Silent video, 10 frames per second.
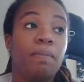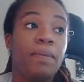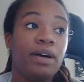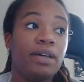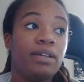
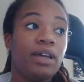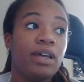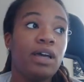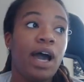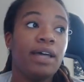But
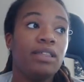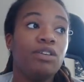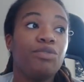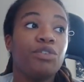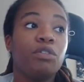I
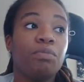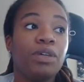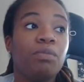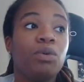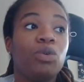think for the
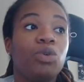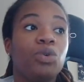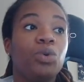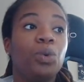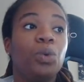people
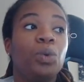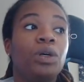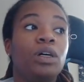who